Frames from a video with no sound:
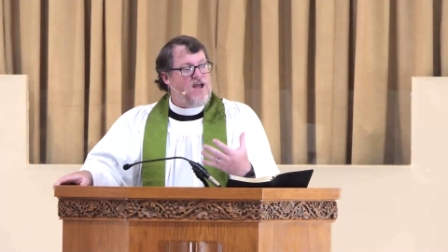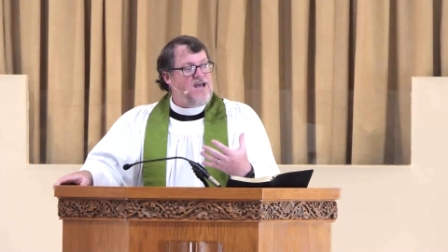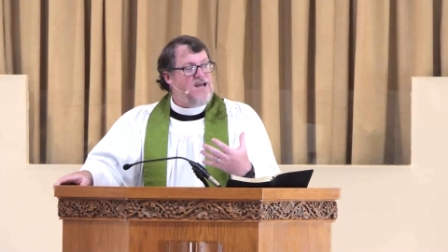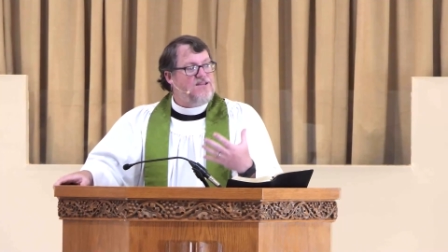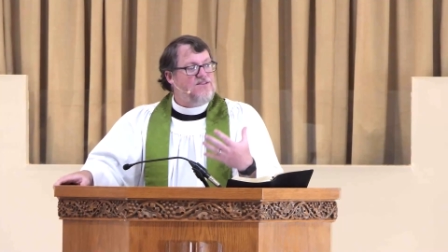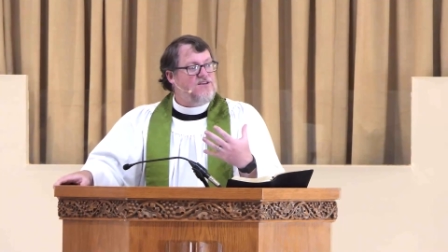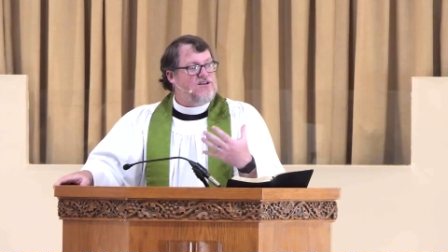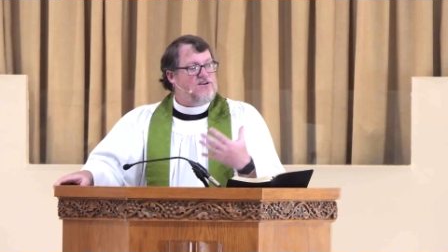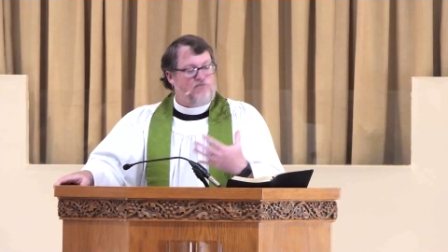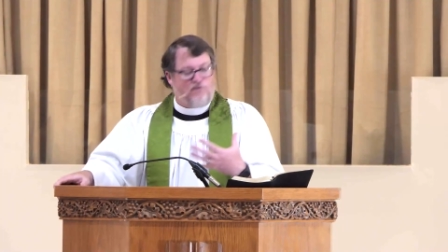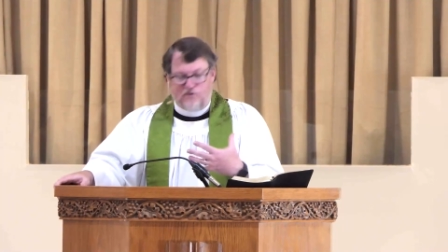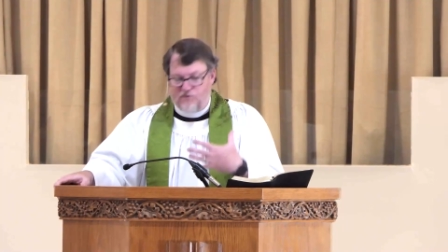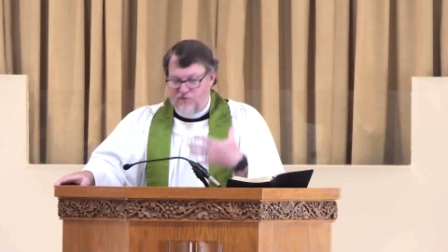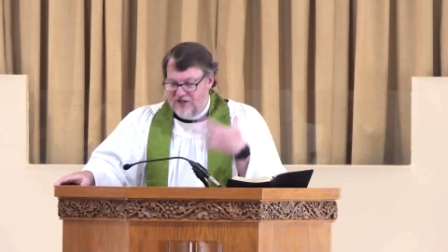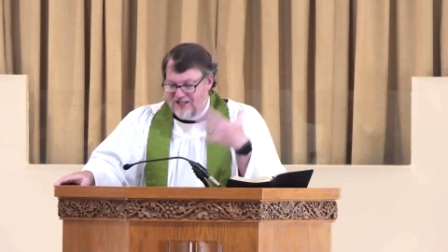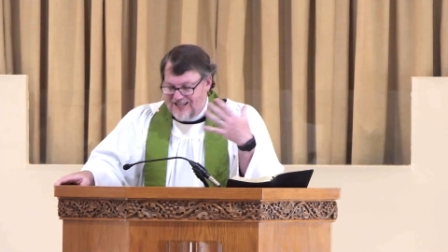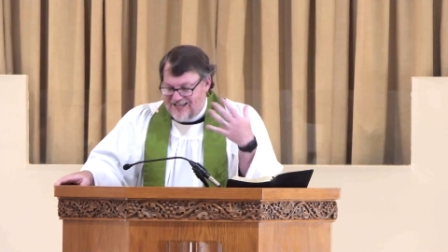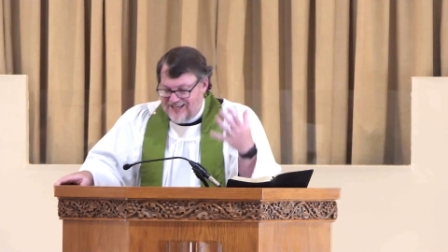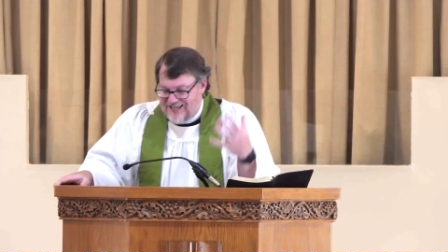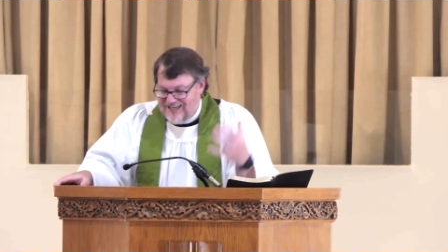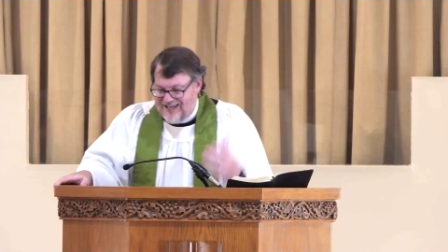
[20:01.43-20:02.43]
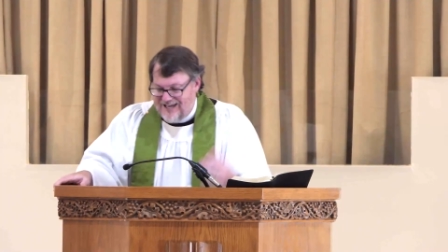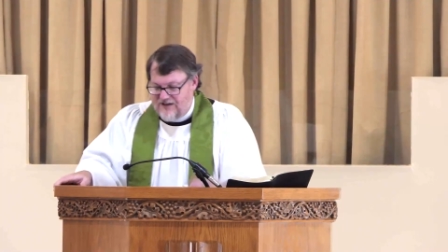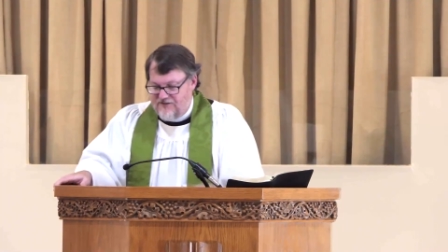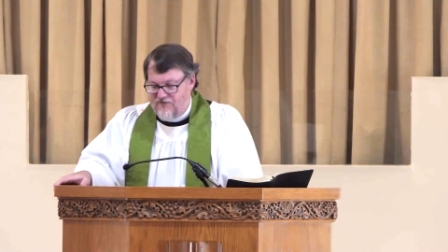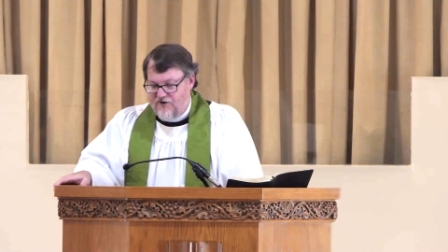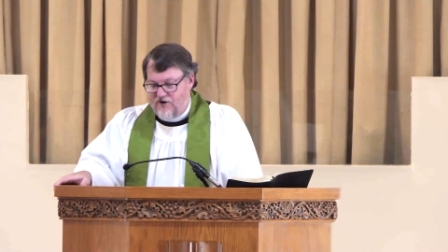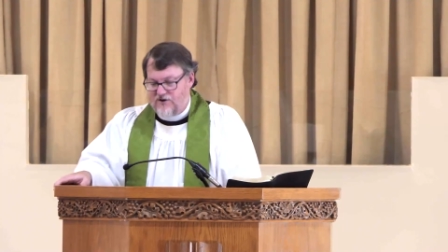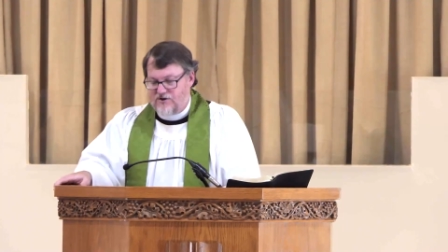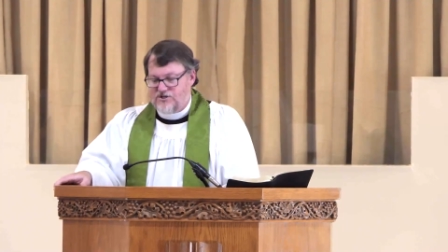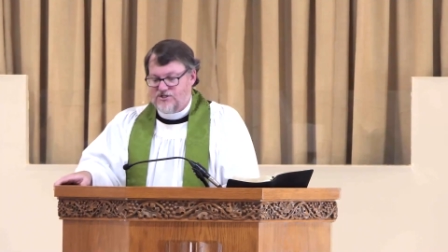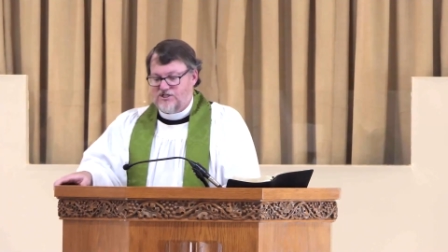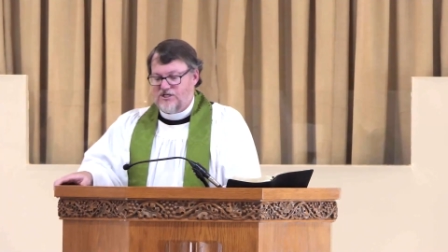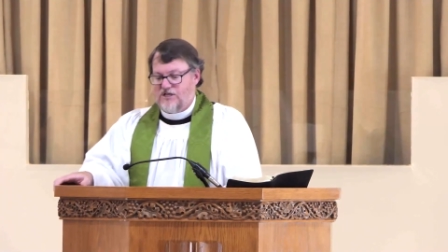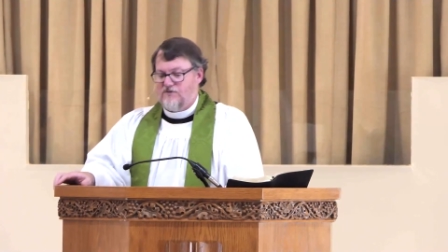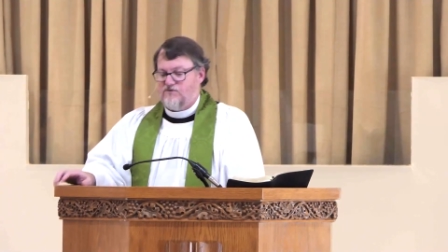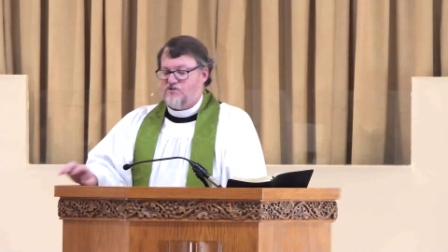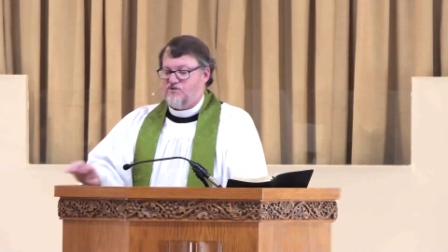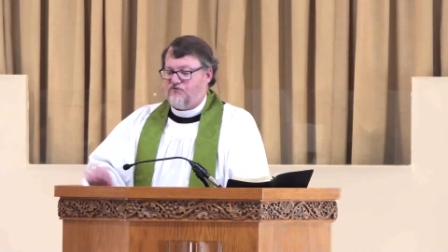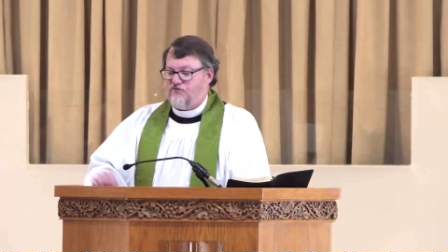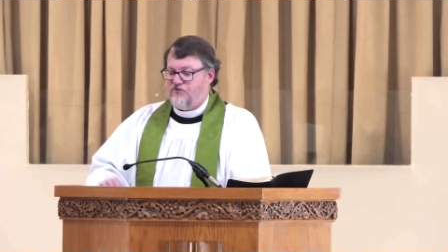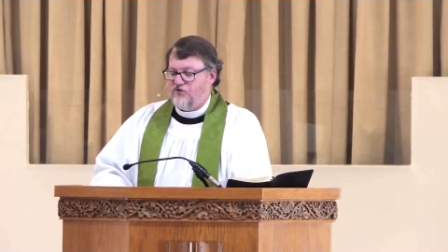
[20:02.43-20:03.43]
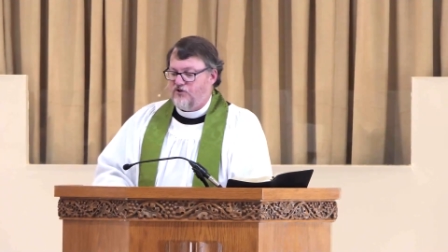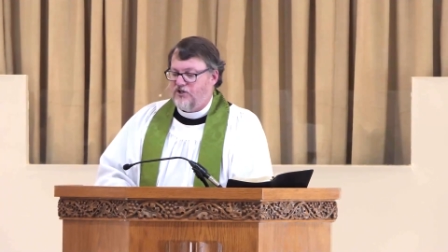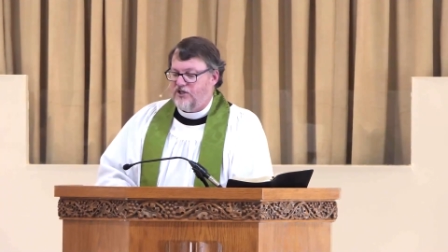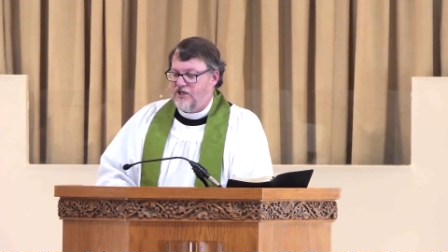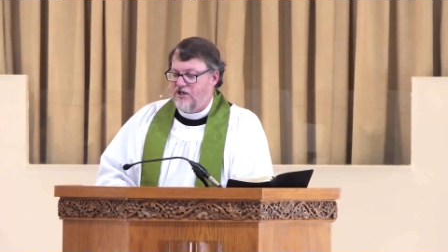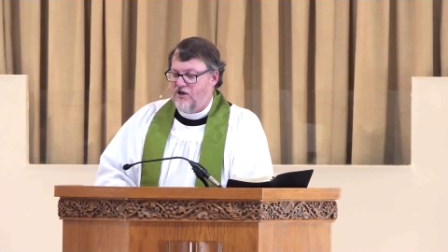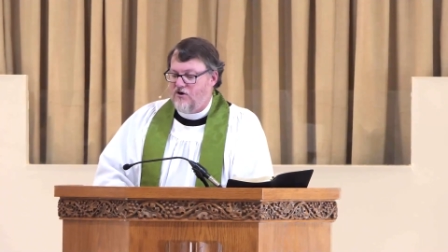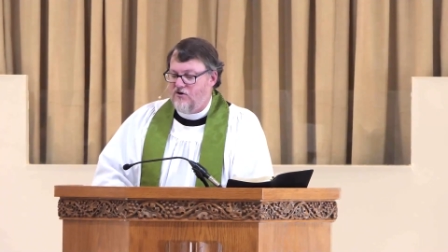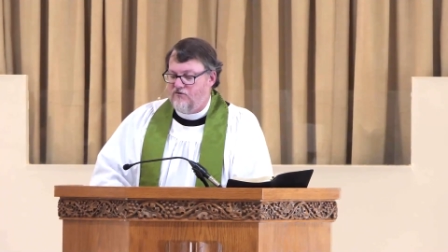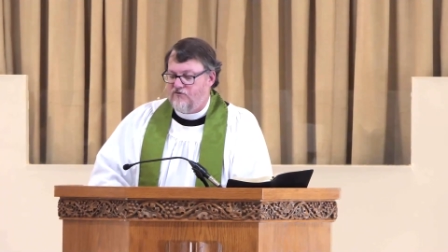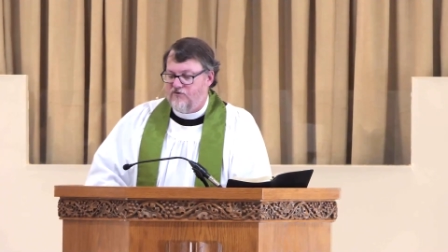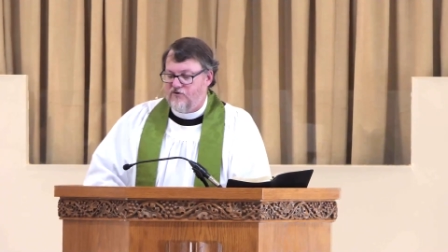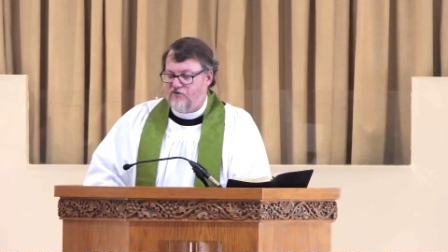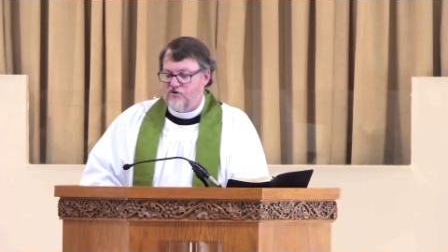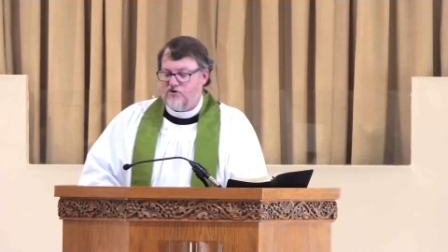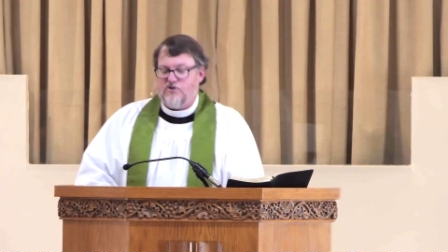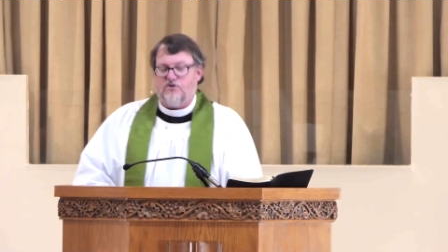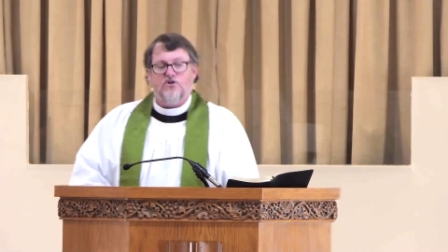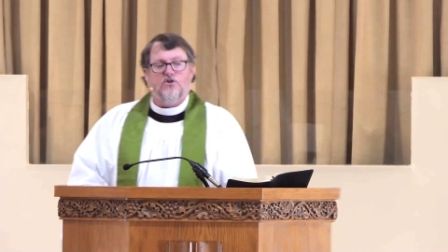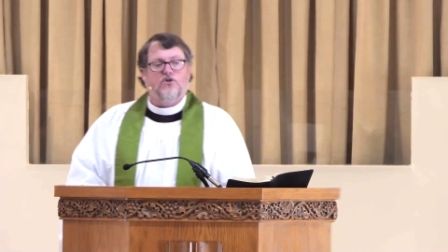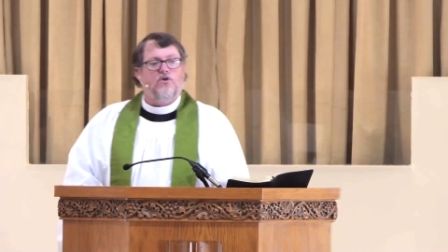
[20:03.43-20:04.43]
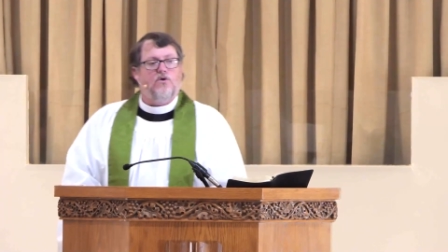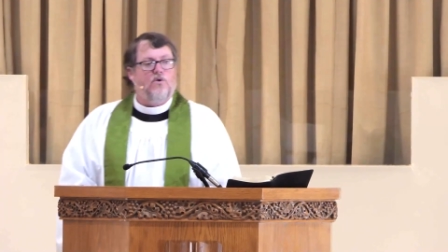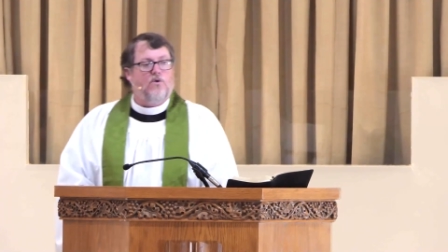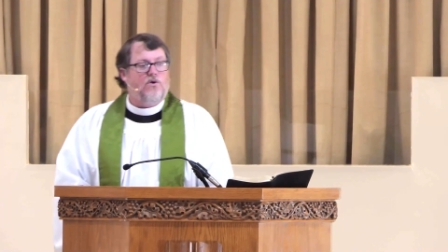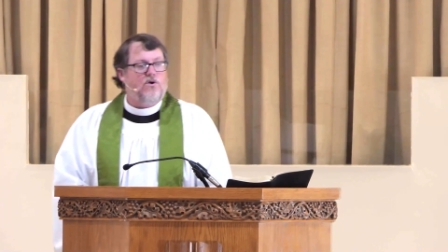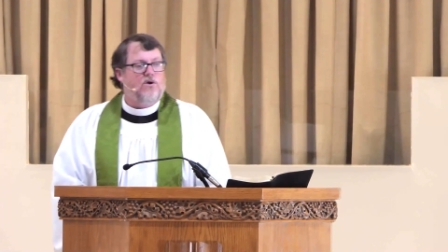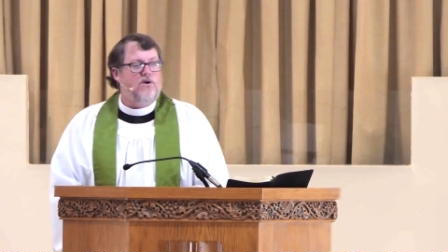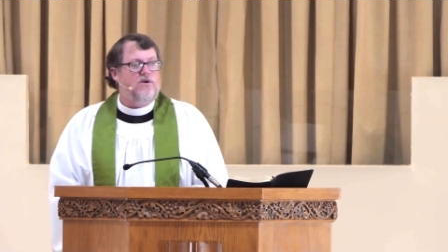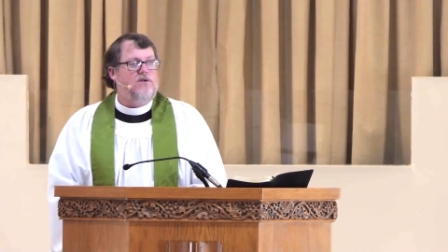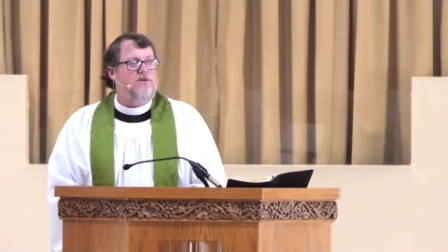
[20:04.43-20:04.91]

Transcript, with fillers: that if we really give ourselves fully over to the Lord,